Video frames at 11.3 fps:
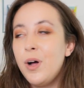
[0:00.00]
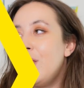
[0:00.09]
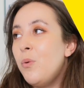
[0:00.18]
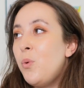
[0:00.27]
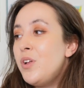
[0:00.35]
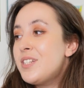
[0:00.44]

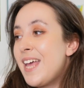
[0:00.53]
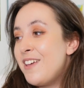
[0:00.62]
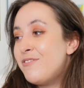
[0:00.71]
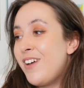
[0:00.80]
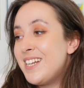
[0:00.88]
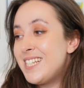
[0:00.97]
Well, what a
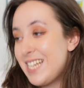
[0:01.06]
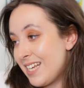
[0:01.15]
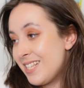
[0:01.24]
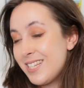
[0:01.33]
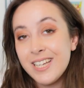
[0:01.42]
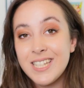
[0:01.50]

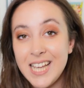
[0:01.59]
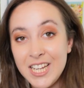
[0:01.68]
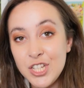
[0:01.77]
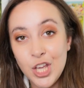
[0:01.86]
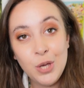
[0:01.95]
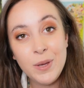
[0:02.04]
fantastic day
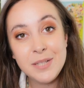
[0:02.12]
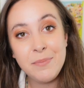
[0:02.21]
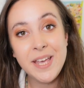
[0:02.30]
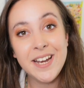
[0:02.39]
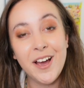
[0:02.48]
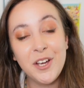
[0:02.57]
two it's
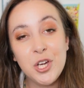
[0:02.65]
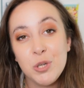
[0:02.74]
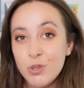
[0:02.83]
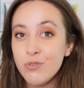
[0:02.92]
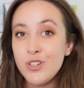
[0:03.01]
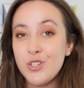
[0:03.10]
been. I hope
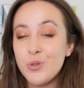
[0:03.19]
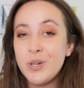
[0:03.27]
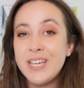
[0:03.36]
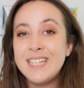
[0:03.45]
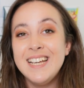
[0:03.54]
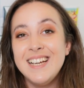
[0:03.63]
you've
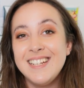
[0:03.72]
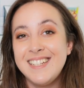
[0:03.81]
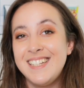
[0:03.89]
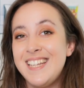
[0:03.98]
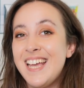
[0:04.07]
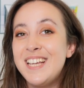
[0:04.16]
enjoyed
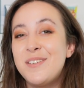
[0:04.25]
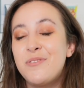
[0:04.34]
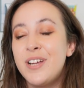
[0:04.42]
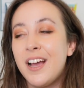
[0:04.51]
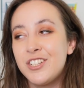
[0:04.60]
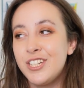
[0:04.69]
today's
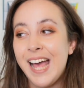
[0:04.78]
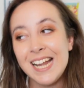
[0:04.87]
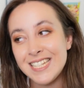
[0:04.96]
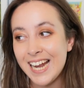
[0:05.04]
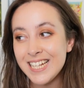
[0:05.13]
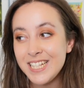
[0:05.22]
reaction and
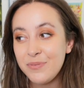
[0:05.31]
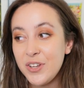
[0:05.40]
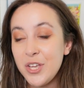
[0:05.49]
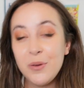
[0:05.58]
analysis video.